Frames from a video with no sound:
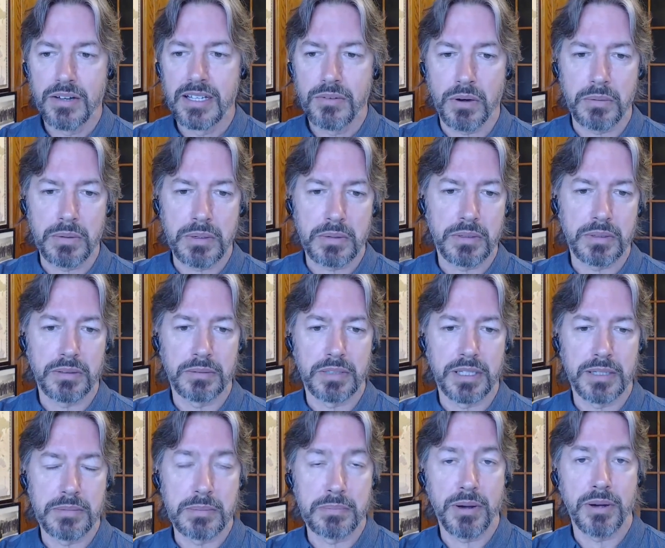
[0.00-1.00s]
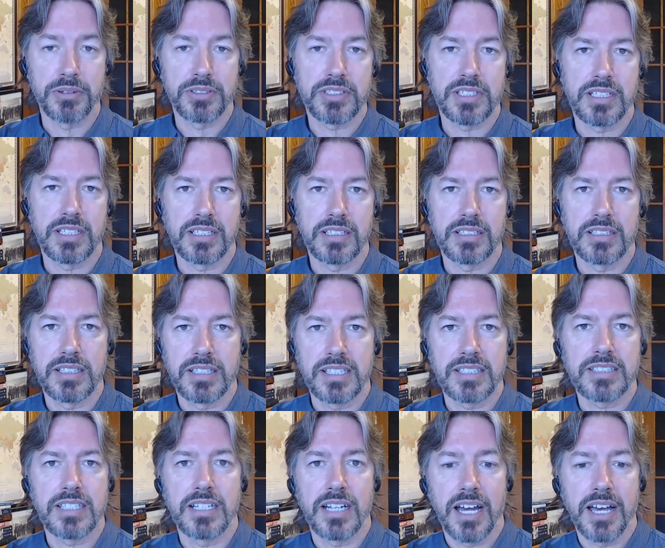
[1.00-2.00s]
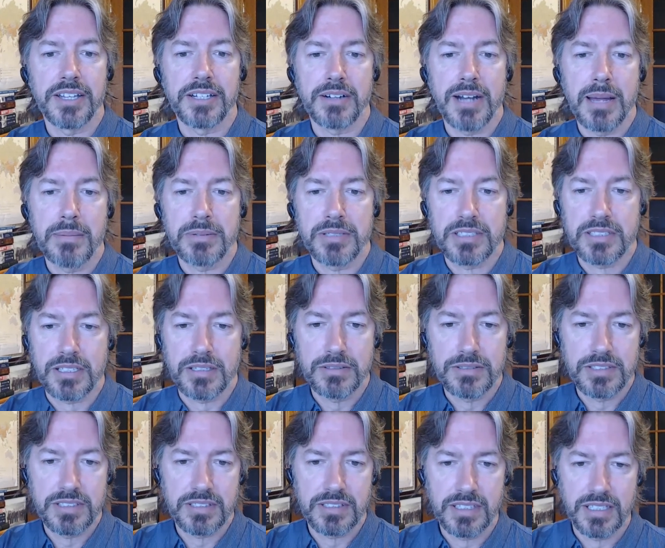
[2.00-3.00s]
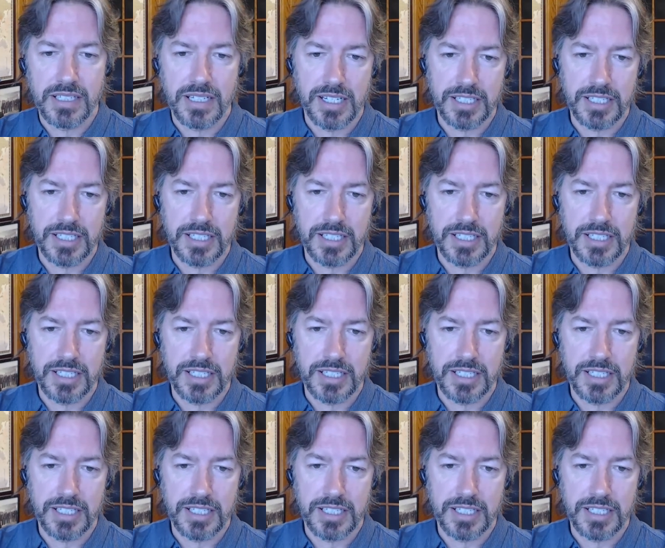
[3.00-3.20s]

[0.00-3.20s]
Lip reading: where we will be posting this and other episodes,